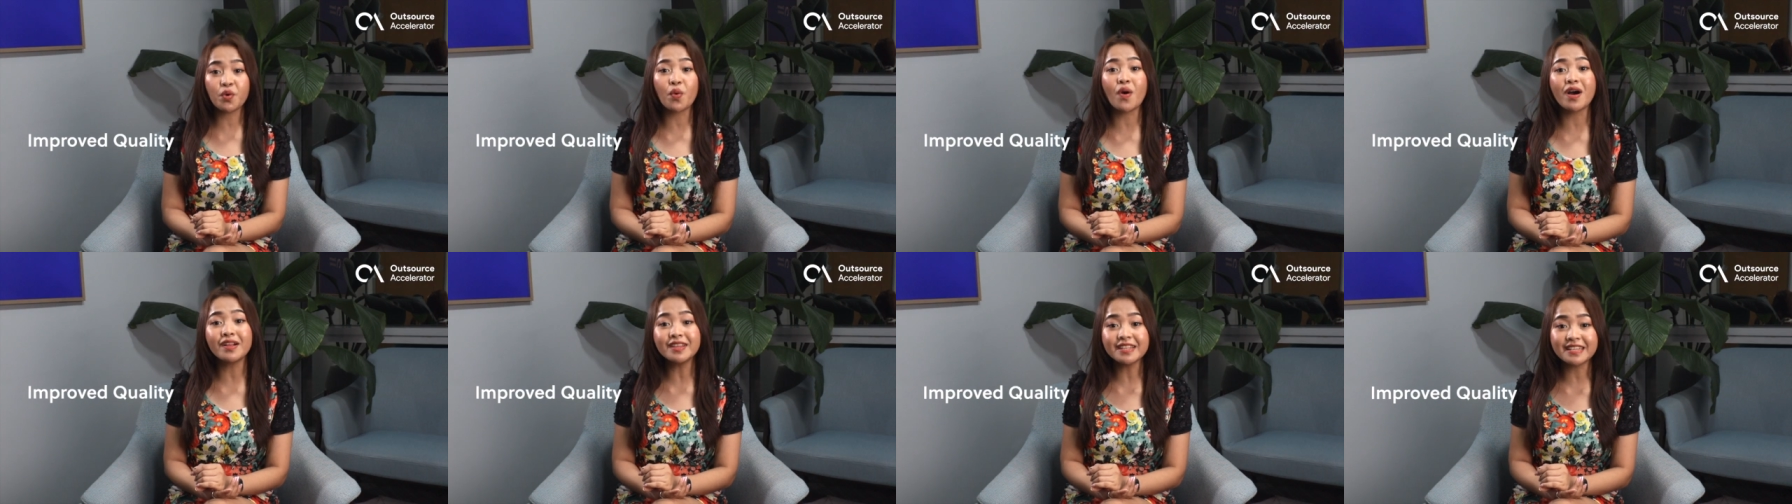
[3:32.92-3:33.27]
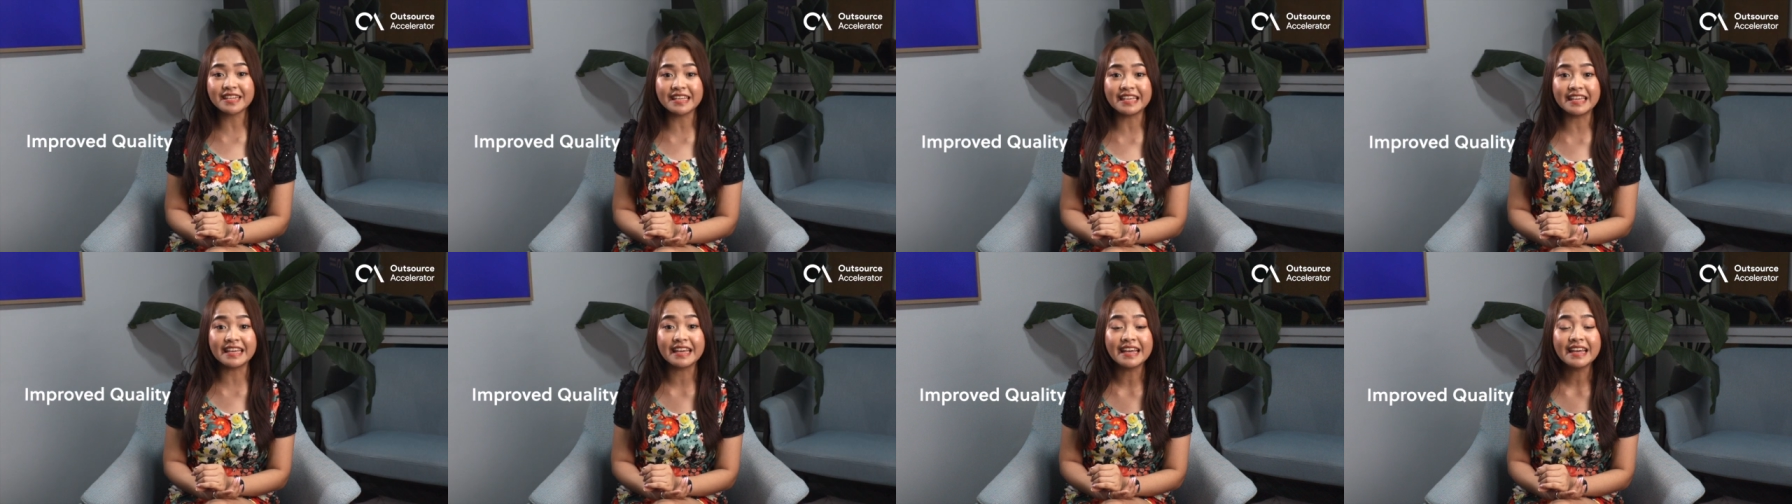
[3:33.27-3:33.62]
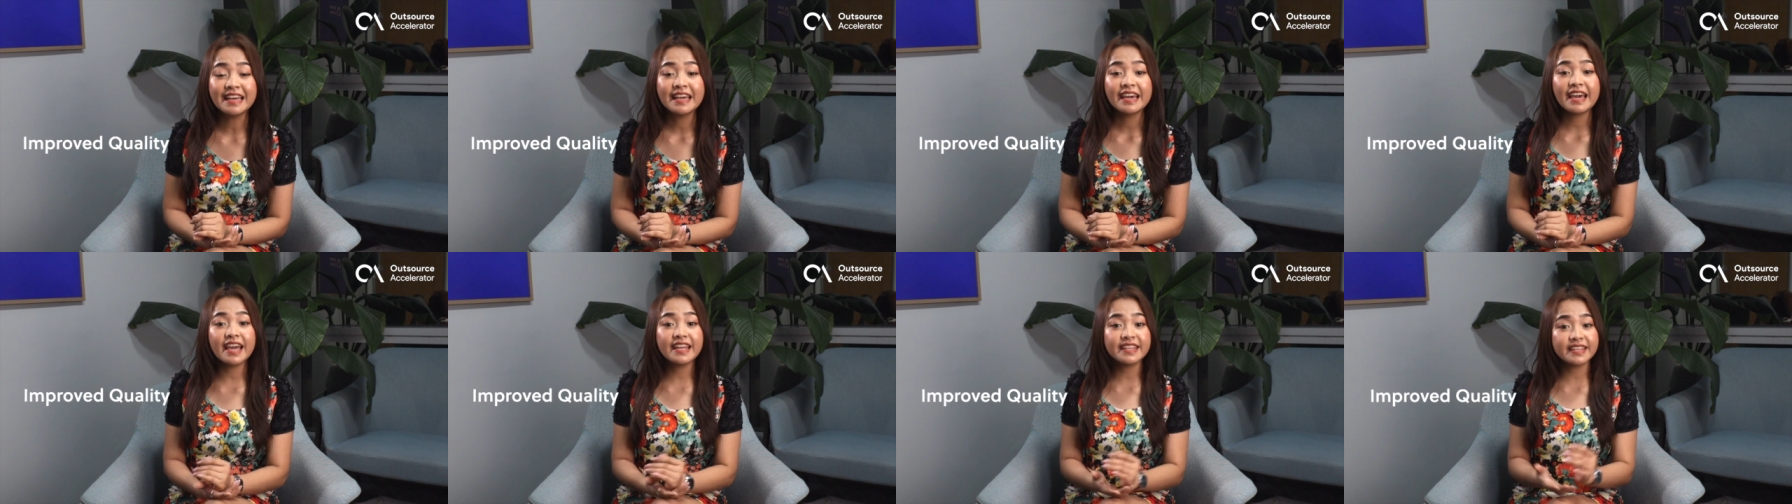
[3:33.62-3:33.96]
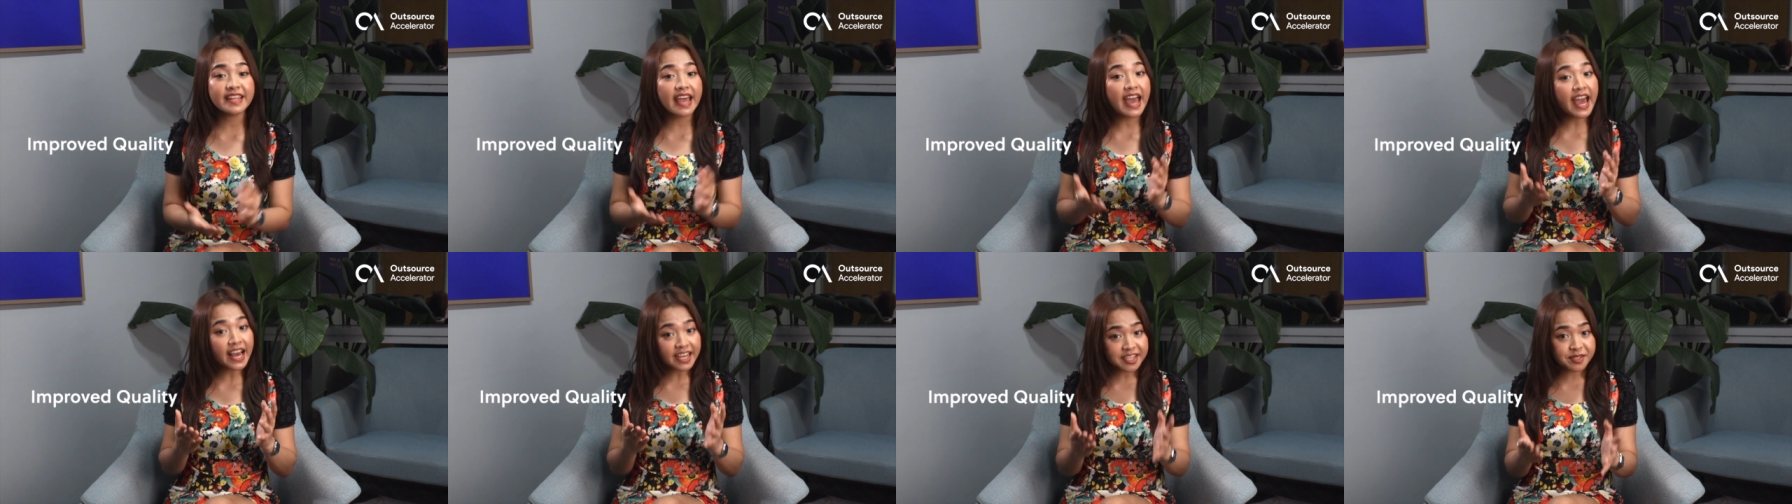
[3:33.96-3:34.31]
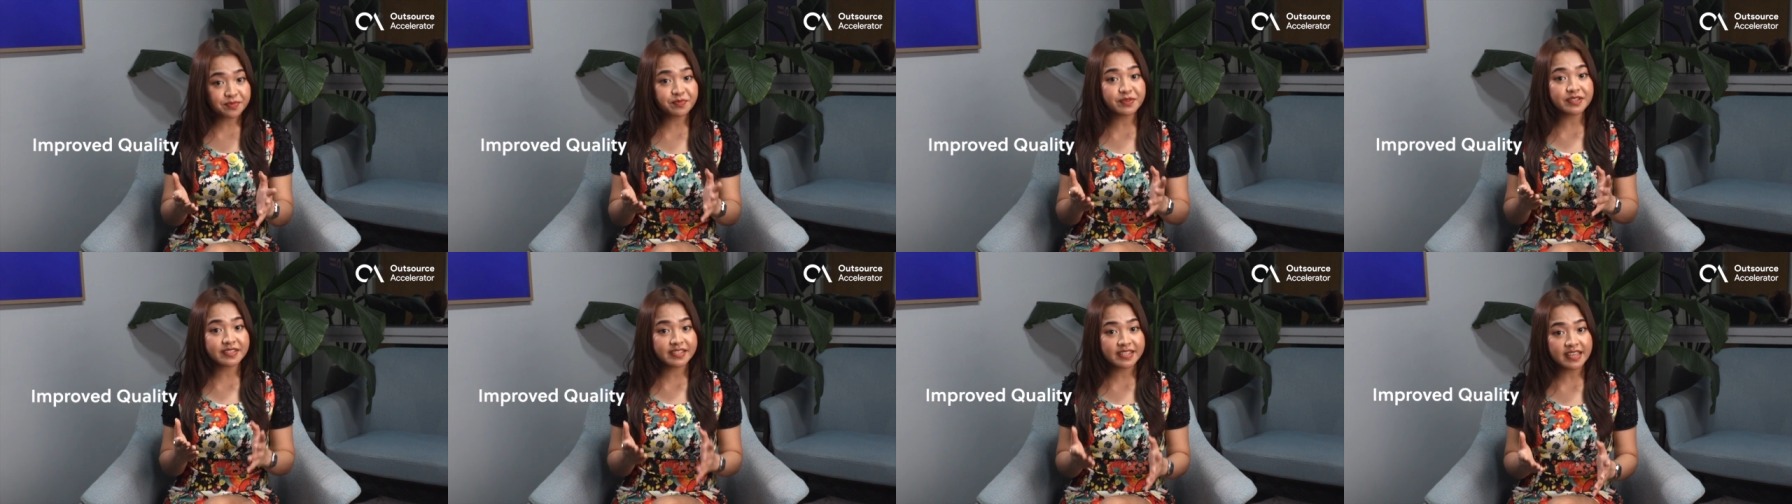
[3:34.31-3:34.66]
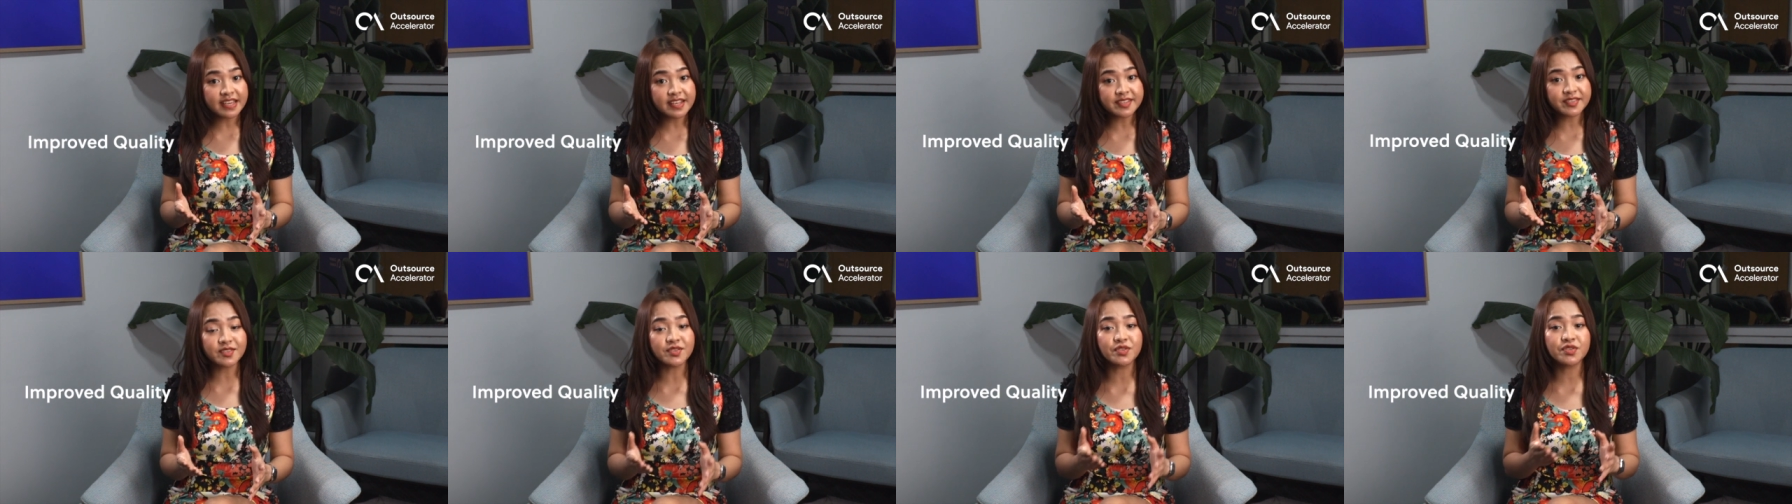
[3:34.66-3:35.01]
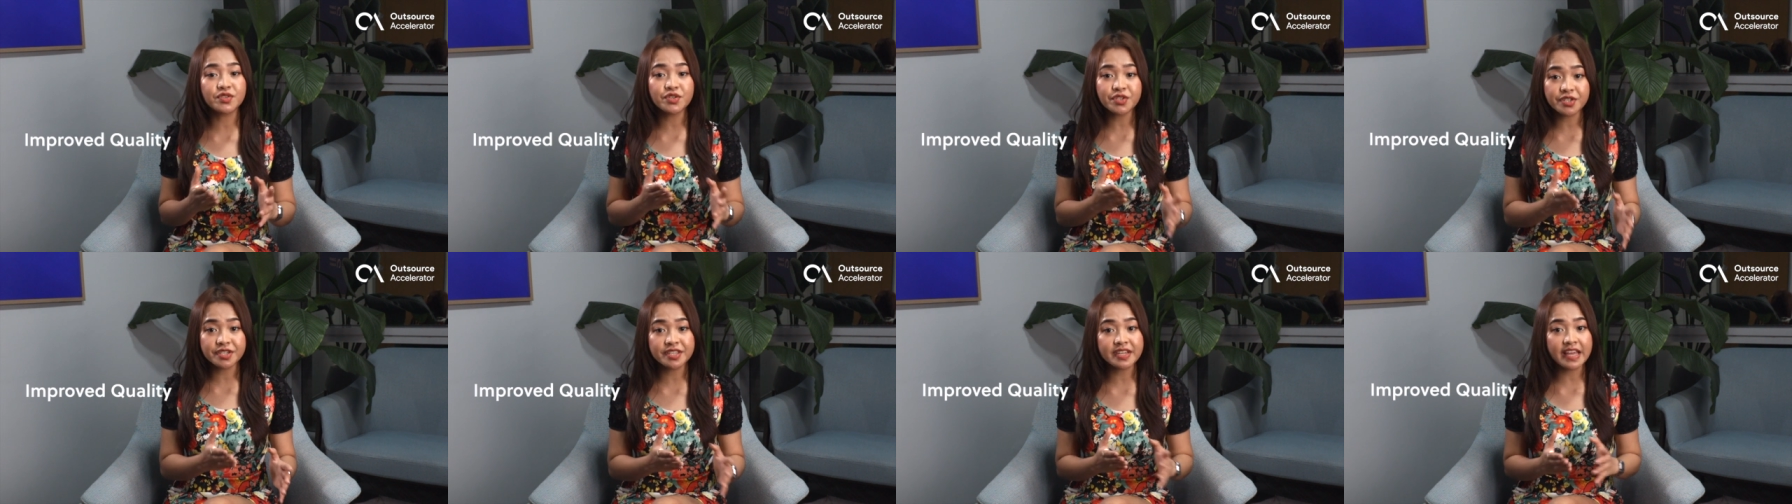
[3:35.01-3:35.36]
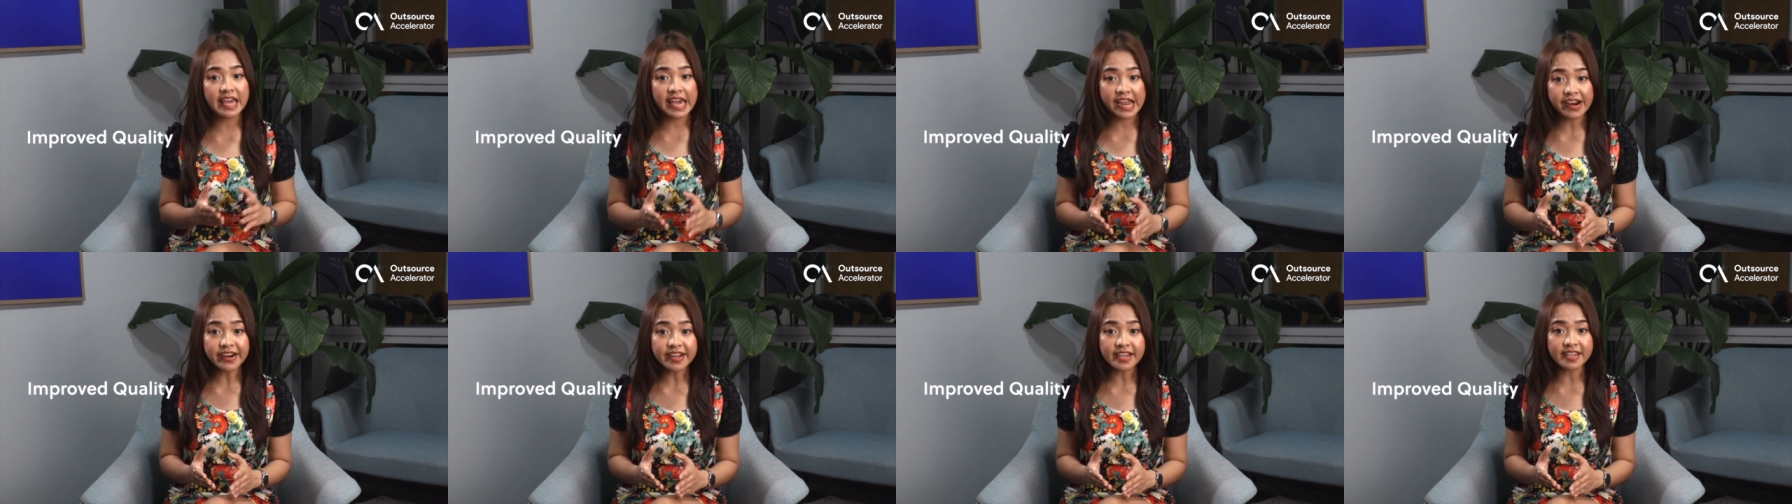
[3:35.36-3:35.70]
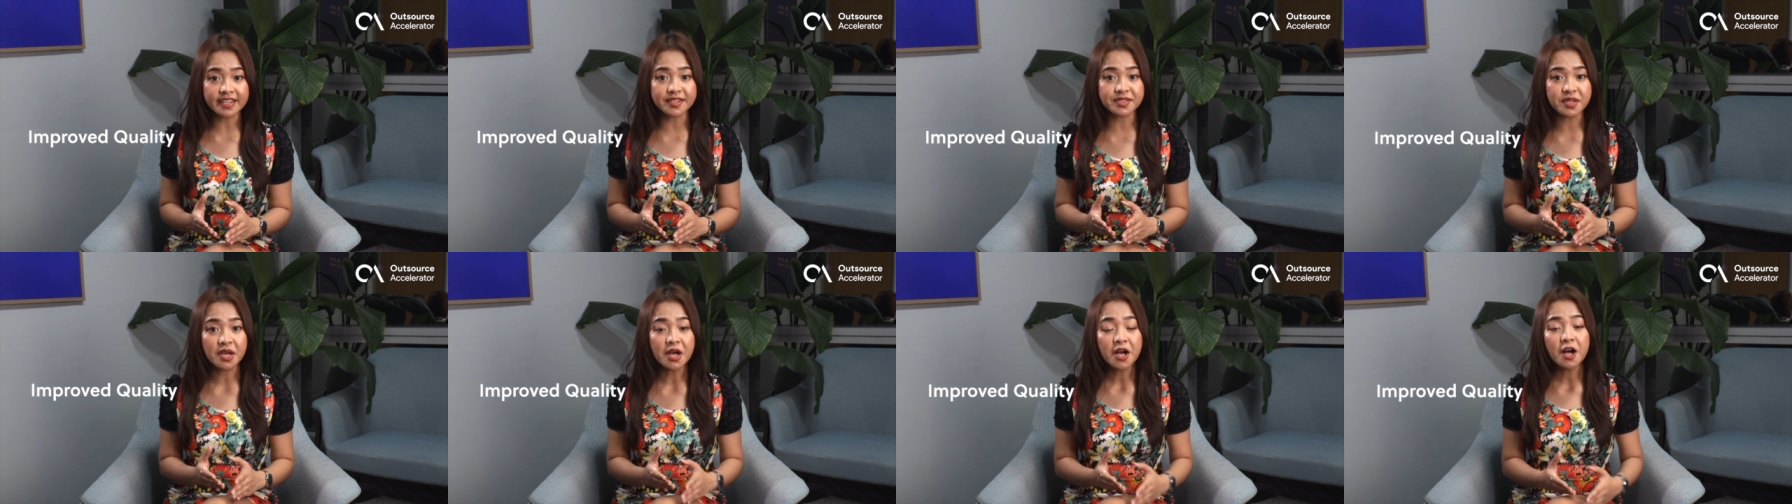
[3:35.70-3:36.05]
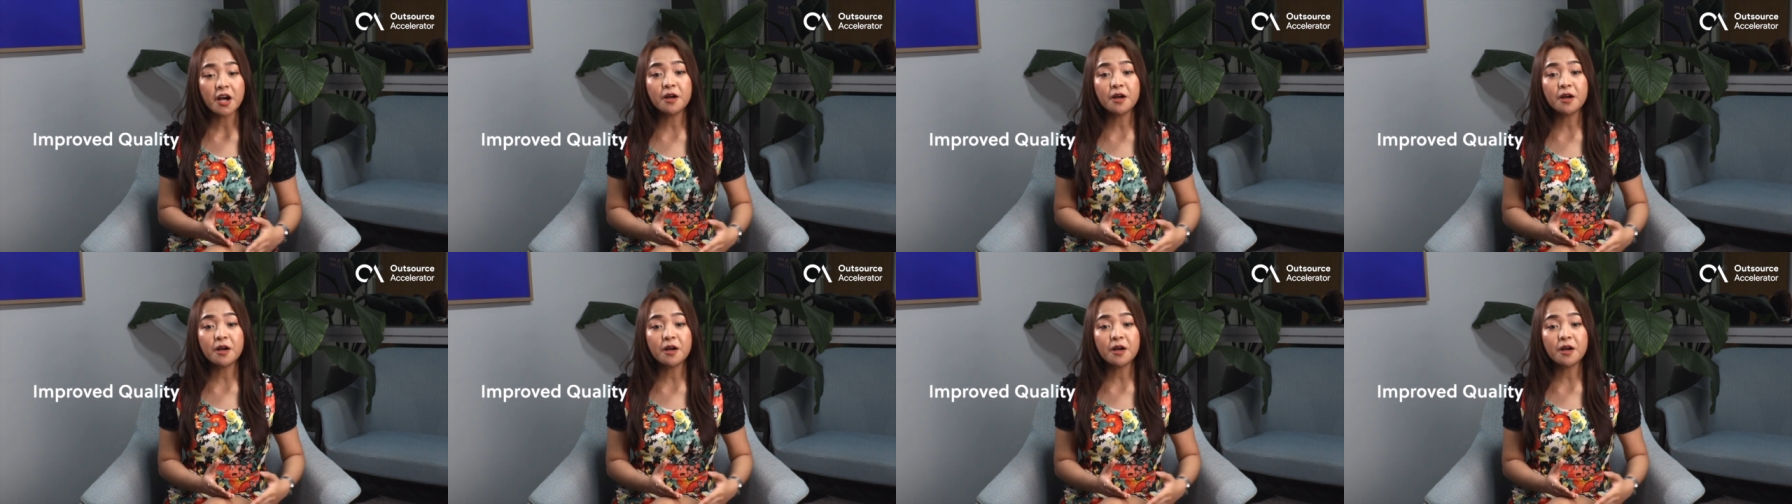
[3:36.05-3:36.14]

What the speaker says: quality and expertise in certain areas